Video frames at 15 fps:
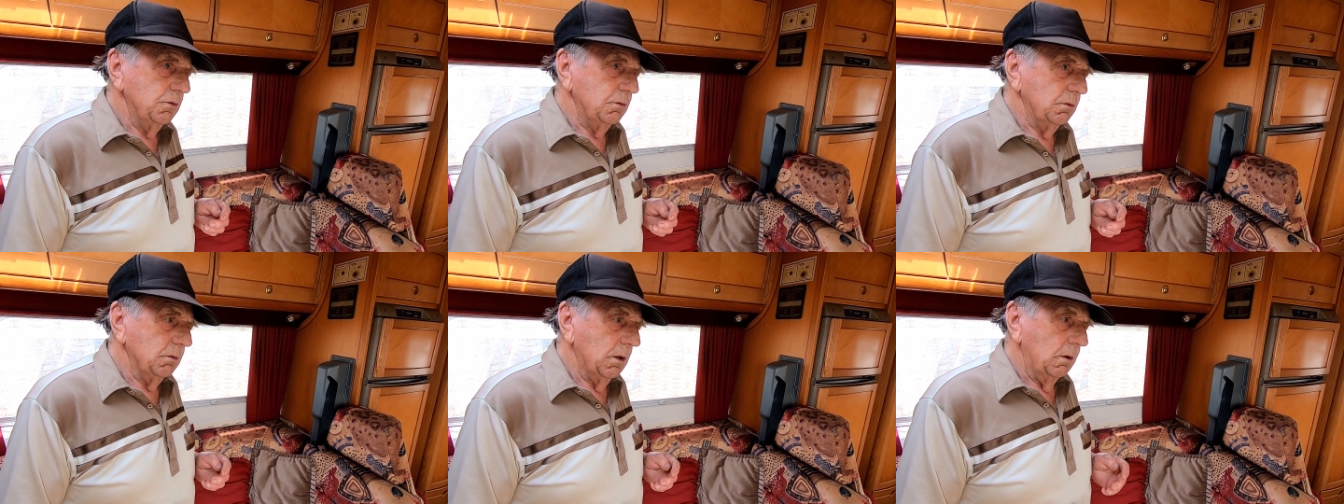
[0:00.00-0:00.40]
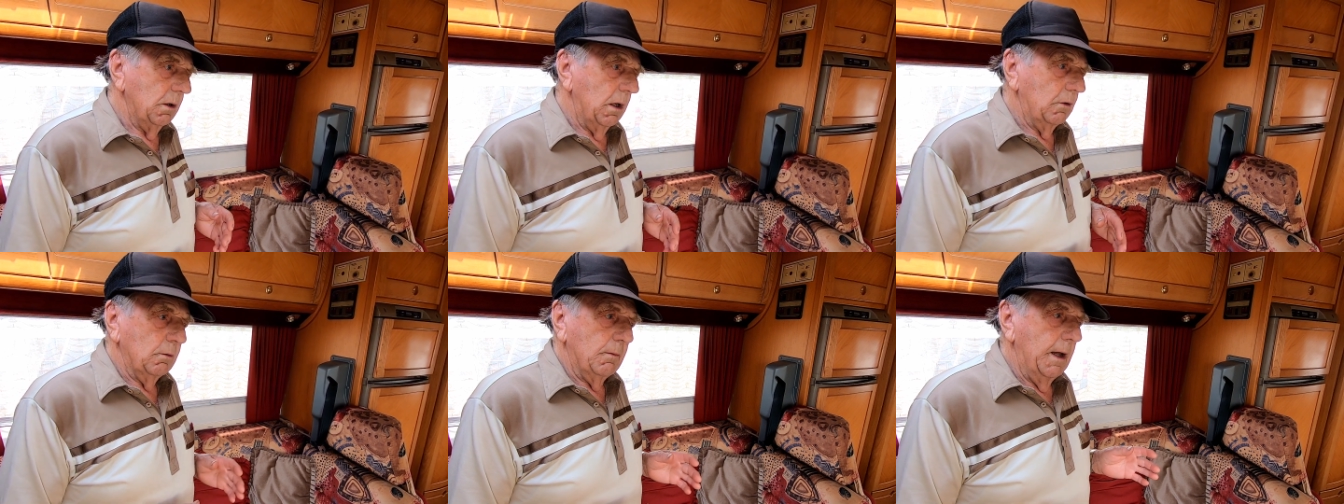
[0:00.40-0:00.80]

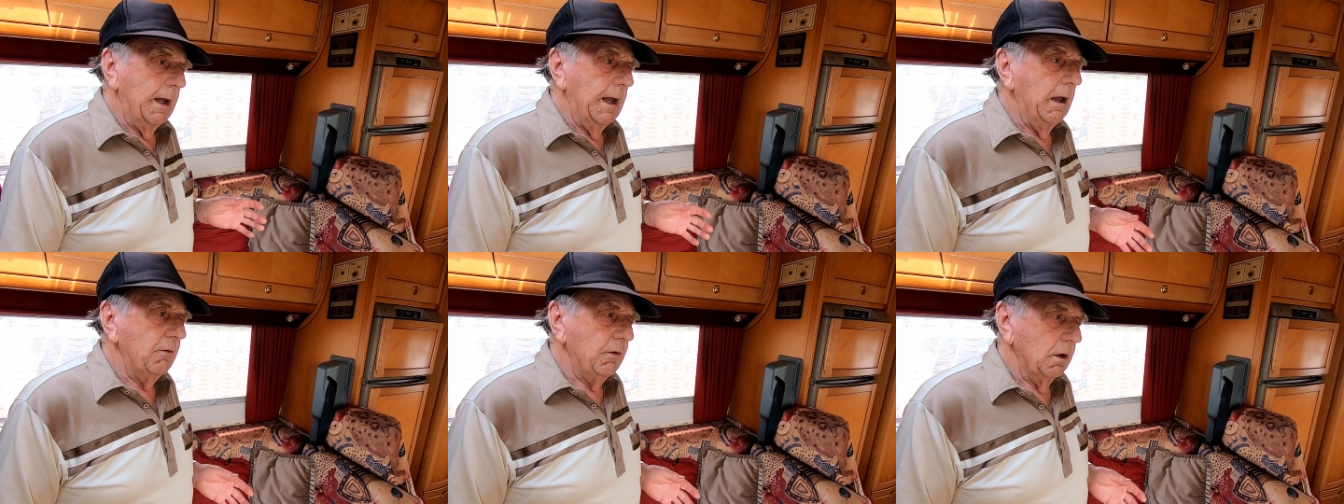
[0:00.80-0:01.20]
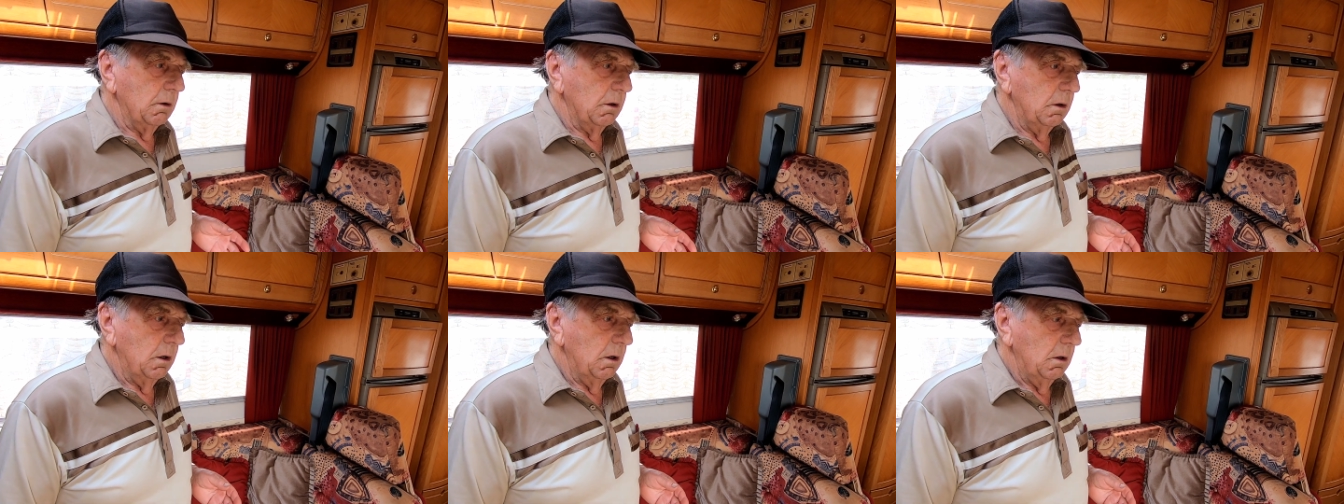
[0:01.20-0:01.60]
Right. Out of my
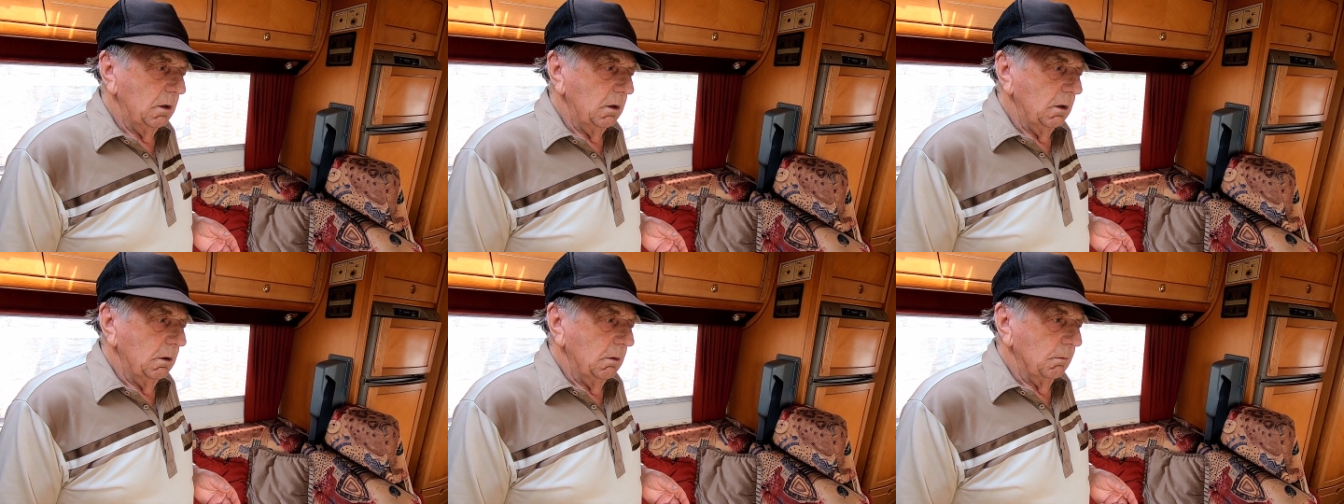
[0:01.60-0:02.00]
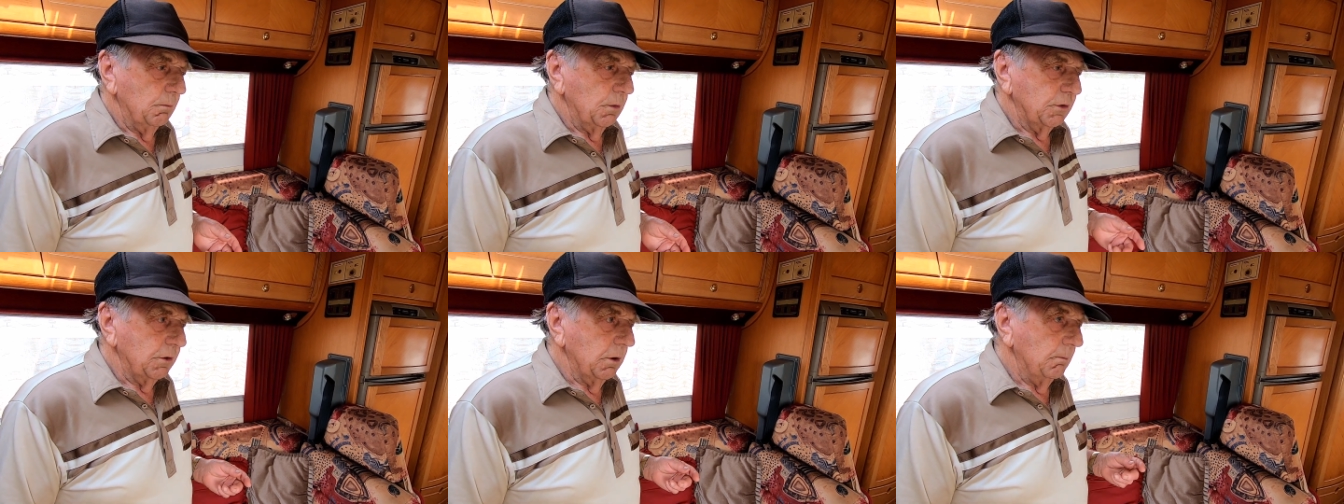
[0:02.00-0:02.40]
area. Yeah.
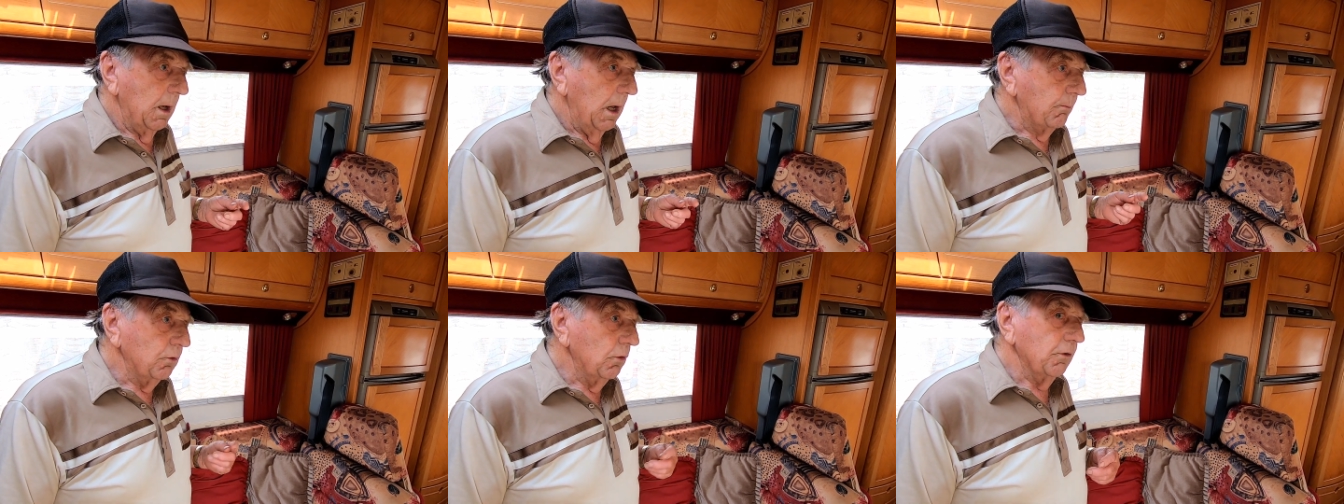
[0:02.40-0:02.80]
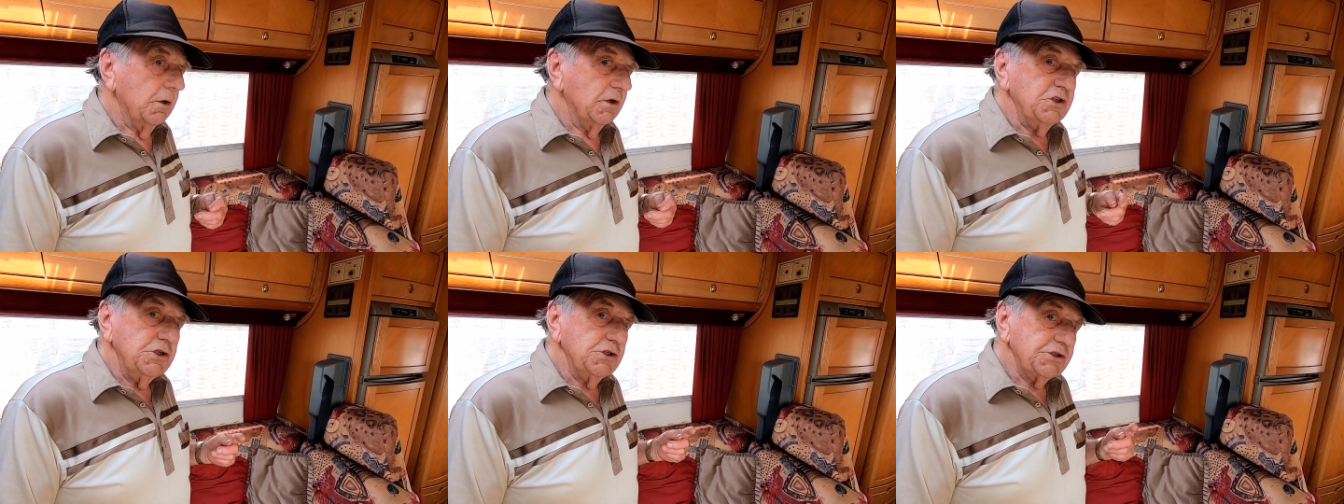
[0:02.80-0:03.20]
But uh, my
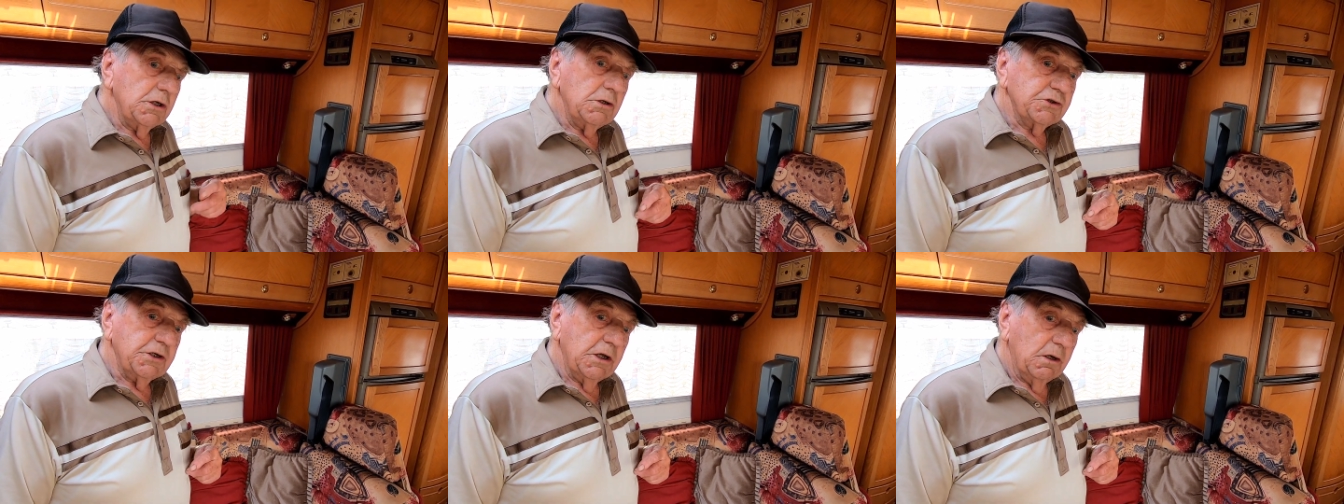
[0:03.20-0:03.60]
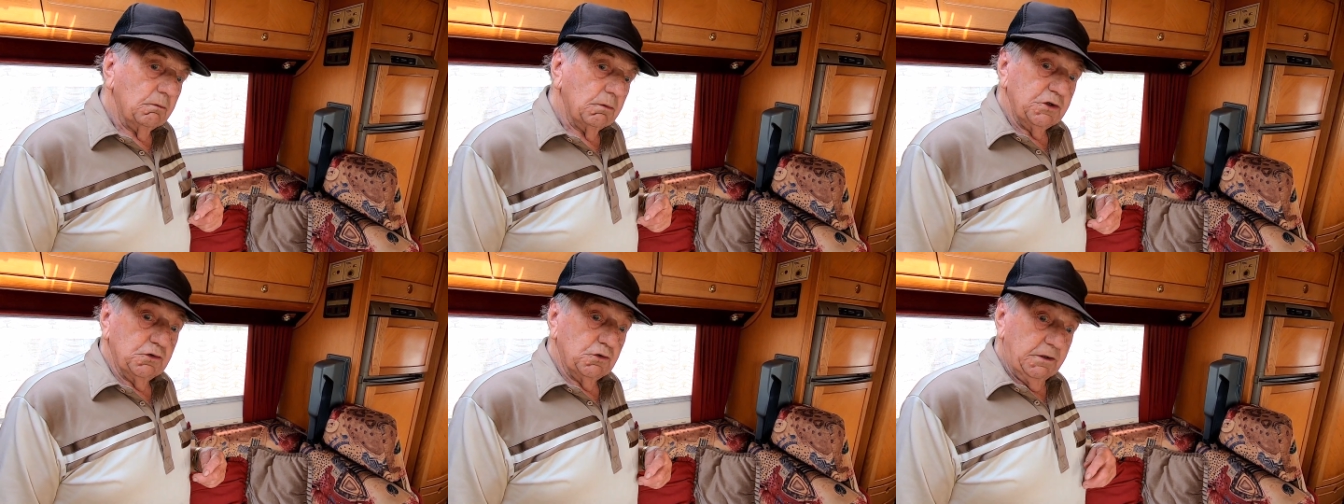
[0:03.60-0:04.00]
brother's in
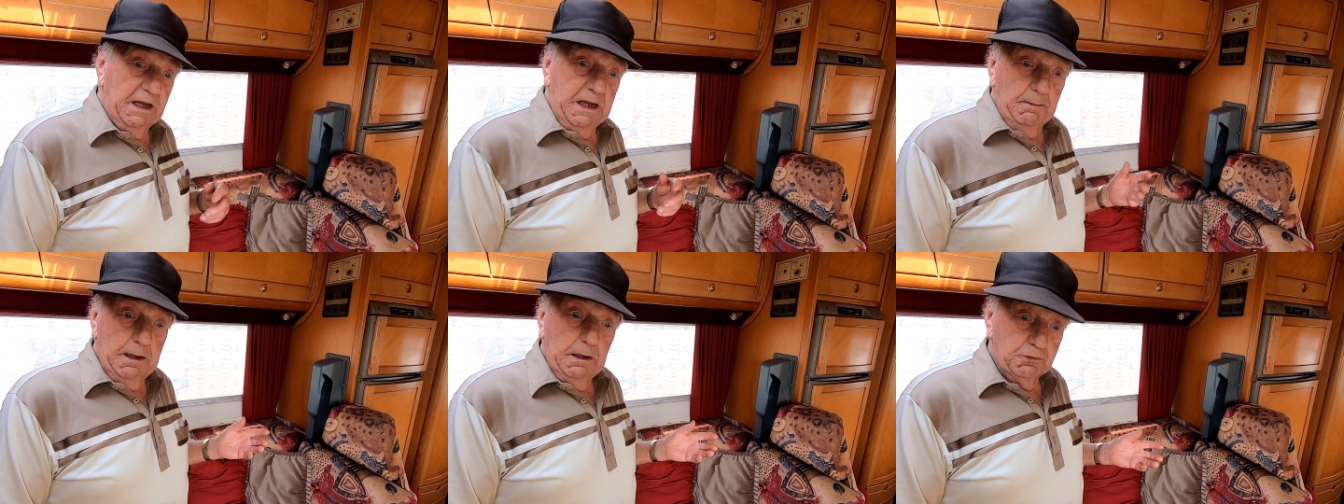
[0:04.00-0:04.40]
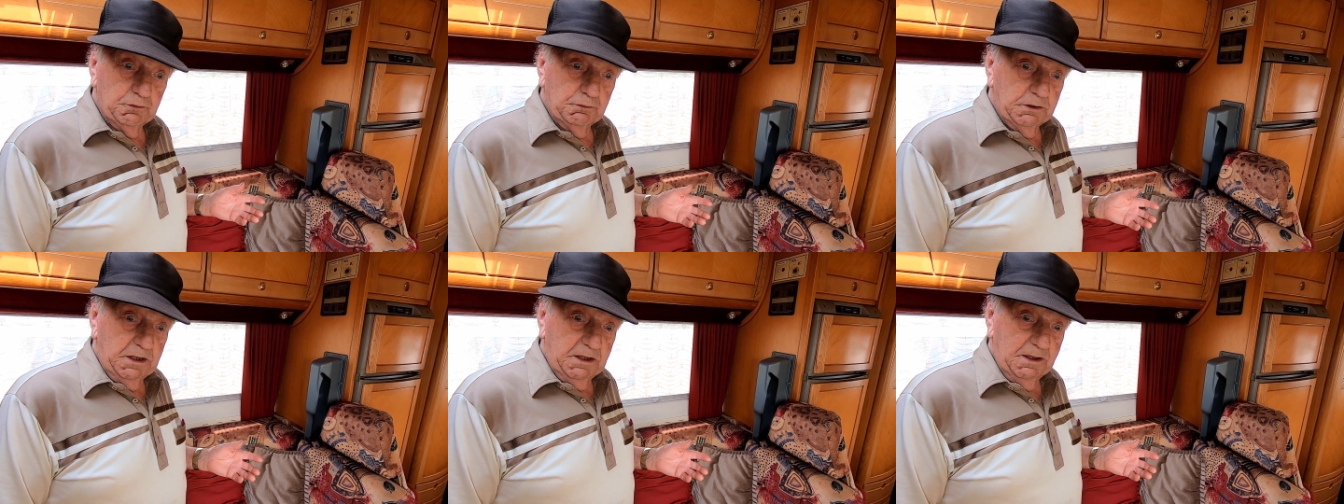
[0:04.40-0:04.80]
Silsden, which is only eight miles
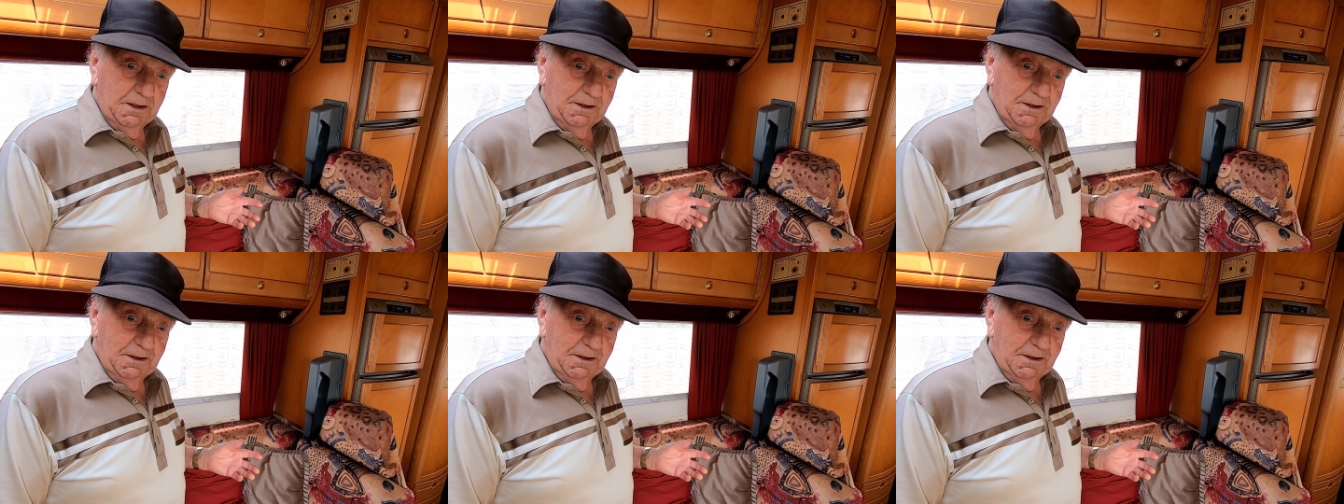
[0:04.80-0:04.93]
away.